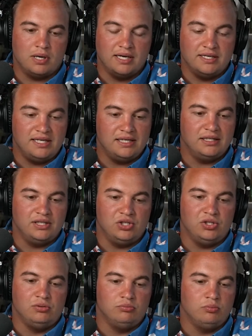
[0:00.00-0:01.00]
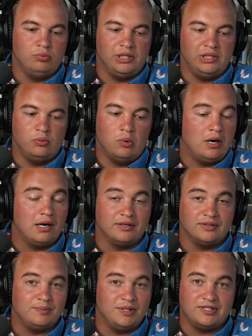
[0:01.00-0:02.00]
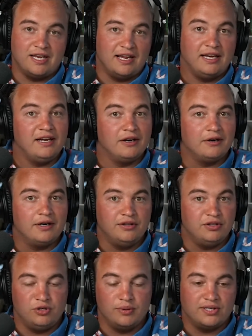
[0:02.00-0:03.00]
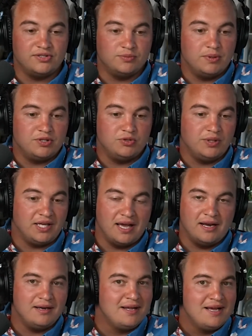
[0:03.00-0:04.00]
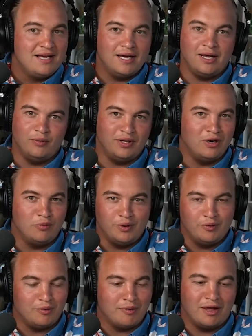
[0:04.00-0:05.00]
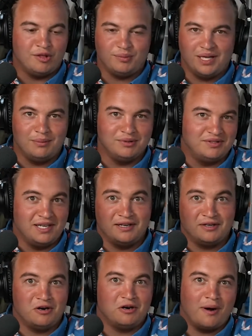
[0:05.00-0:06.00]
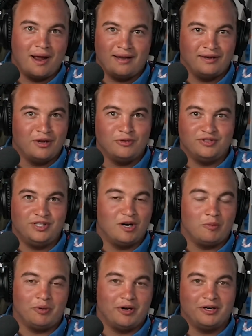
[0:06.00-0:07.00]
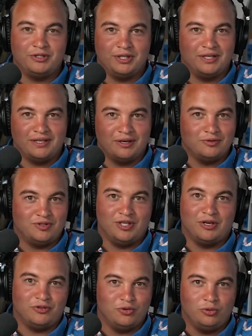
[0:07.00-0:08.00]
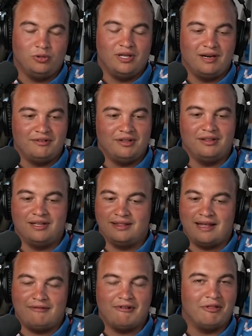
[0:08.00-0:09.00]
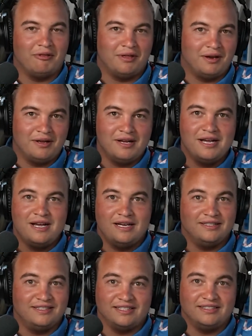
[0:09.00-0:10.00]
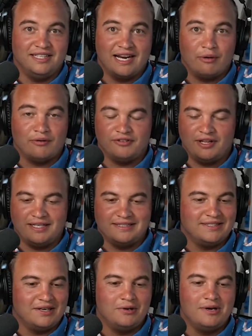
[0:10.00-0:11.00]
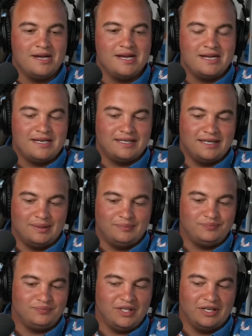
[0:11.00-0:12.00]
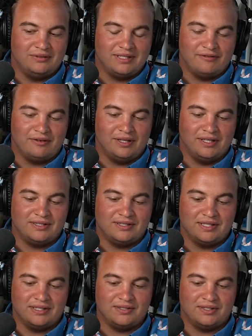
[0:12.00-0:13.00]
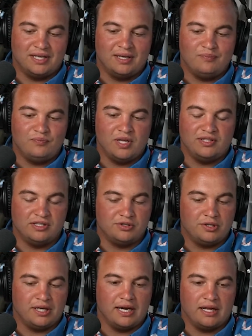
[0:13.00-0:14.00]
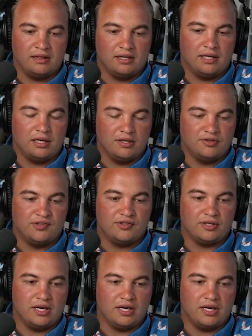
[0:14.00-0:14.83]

ideally we want to be staying here in the US as much as we can. We would rather be able to take a car ride and go see our production and go see our tool and everything like that, rather than a 16-hour flight. So, definitely it's interesting. And I think it is,